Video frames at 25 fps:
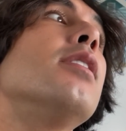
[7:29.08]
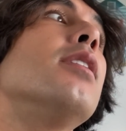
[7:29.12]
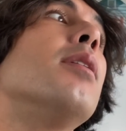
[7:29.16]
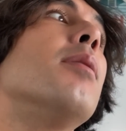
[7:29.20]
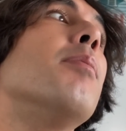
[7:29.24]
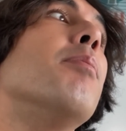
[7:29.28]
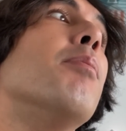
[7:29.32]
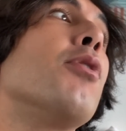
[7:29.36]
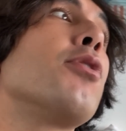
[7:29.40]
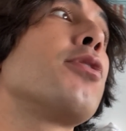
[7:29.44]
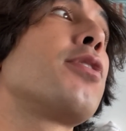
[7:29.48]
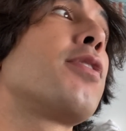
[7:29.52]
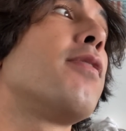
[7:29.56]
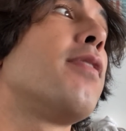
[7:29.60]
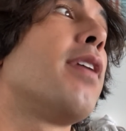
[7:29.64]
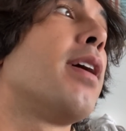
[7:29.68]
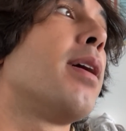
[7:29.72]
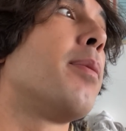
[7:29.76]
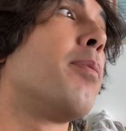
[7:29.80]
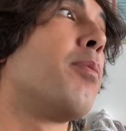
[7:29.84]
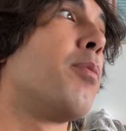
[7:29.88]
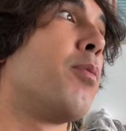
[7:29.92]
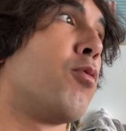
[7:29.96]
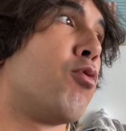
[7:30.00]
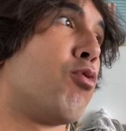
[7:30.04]
Most of
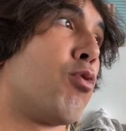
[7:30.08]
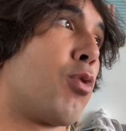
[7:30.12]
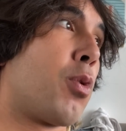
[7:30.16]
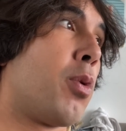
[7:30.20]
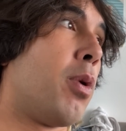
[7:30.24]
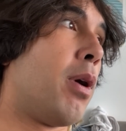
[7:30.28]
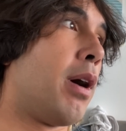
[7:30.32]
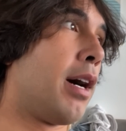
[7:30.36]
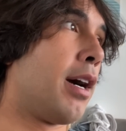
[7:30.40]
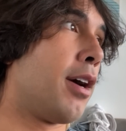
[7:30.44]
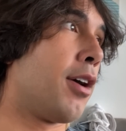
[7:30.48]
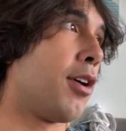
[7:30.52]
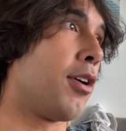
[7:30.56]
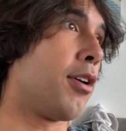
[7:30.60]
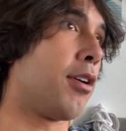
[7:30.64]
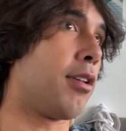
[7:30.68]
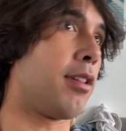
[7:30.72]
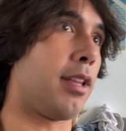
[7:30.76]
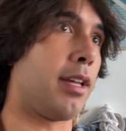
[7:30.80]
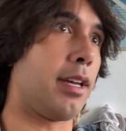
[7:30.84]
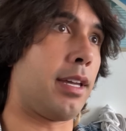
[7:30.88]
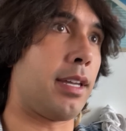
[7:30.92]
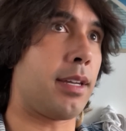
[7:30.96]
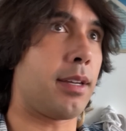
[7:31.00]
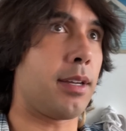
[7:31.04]
them require
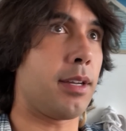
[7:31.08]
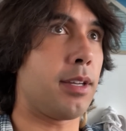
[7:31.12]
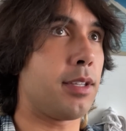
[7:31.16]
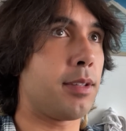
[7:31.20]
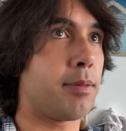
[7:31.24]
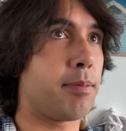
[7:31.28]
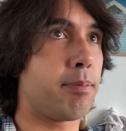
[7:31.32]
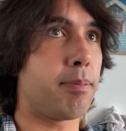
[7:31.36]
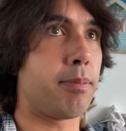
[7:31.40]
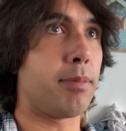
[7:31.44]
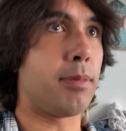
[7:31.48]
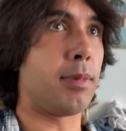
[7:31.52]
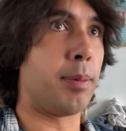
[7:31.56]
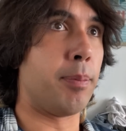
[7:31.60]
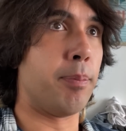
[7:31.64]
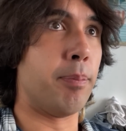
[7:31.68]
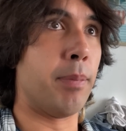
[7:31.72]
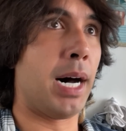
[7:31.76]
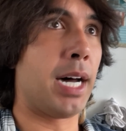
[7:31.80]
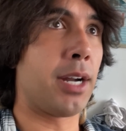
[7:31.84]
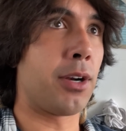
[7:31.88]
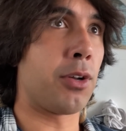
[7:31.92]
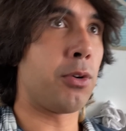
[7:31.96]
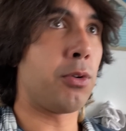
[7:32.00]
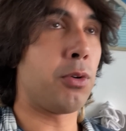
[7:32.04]
like the
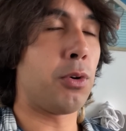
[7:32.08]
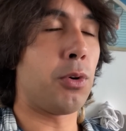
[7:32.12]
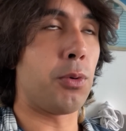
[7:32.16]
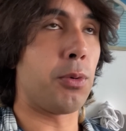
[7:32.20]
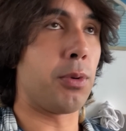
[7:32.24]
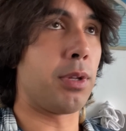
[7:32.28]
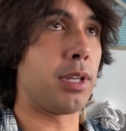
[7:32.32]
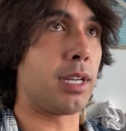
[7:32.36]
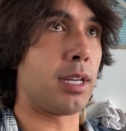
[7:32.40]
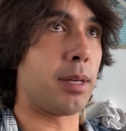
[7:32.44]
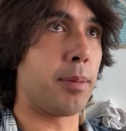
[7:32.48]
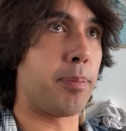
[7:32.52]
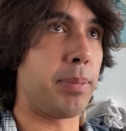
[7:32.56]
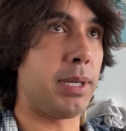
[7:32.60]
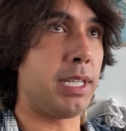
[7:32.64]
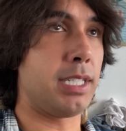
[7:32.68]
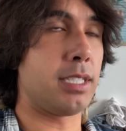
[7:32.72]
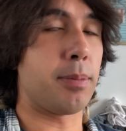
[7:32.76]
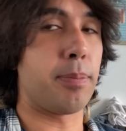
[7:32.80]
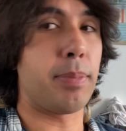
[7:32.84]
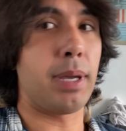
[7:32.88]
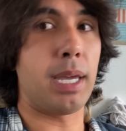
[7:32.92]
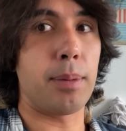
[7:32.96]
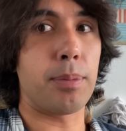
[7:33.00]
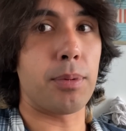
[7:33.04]
model holding a piece
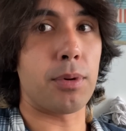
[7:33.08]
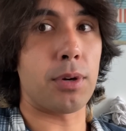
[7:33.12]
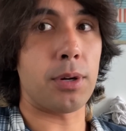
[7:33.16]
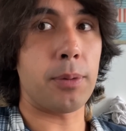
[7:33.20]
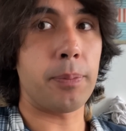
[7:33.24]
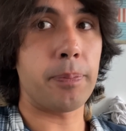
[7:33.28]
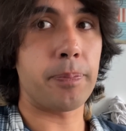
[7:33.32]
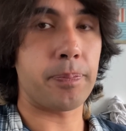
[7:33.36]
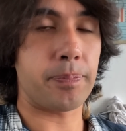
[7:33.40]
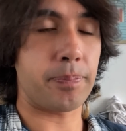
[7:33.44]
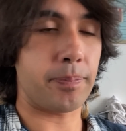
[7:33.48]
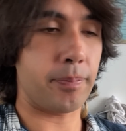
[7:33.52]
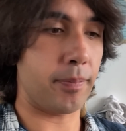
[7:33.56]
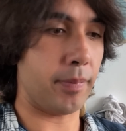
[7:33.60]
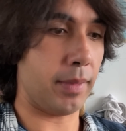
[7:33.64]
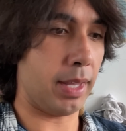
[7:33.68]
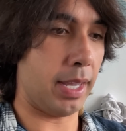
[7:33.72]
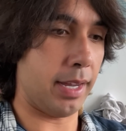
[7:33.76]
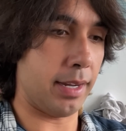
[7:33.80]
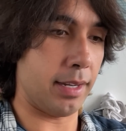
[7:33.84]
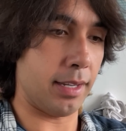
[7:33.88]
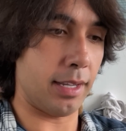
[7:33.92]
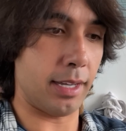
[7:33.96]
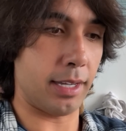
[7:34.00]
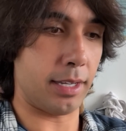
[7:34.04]
of paper
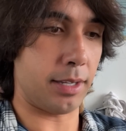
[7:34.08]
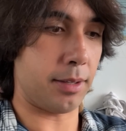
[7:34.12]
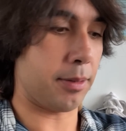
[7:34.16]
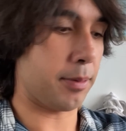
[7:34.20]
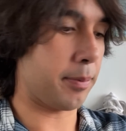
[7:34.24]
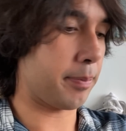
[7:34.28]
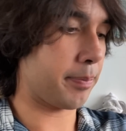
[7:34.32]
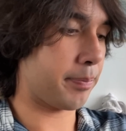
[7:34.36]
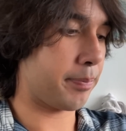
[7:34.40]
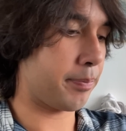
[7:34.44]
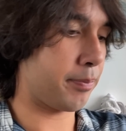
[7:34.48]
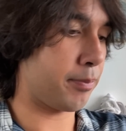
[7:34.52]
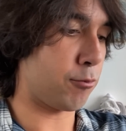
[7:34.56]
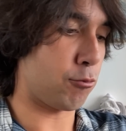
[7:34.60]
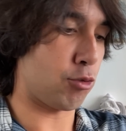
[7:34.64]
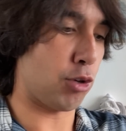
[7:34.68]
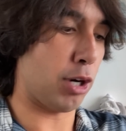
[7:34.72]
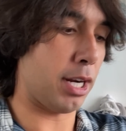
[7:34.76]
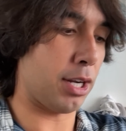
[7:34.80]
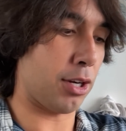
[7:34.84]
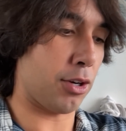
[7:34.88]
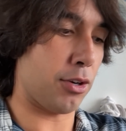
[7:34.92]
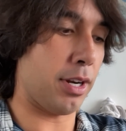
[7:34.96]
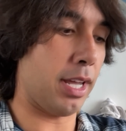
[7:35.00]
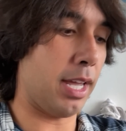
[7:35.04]
and like
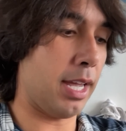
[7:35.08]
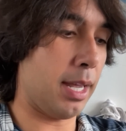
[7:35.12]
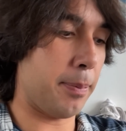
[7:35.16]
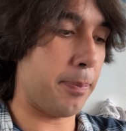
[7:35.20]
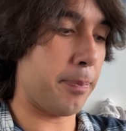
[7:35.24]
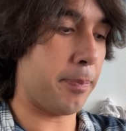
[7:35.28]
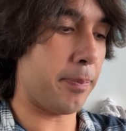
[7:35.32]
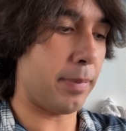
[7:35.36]
writing her name.